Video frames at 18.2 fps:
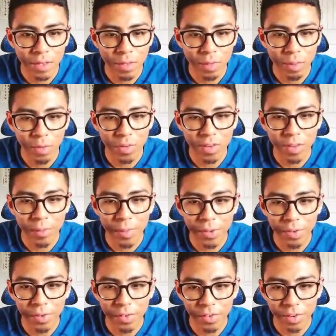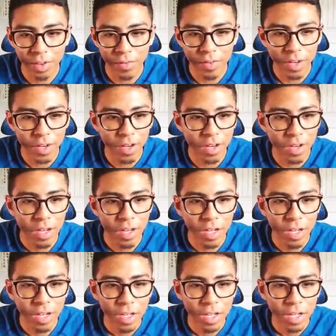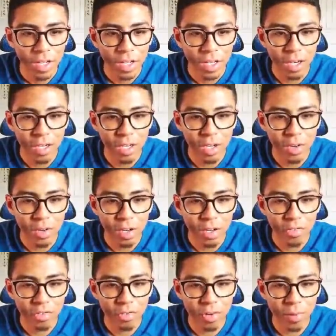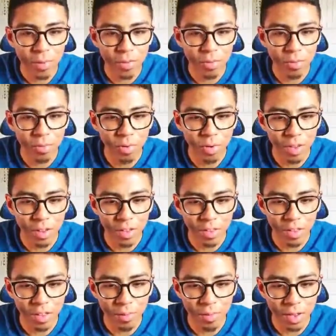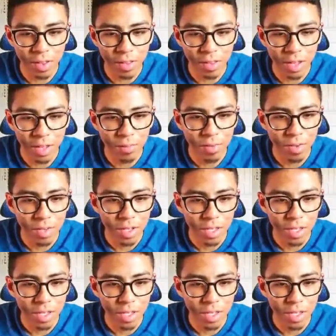Whiskey pillars aren't even here. You know, I'll just grab some more of this in the meantime.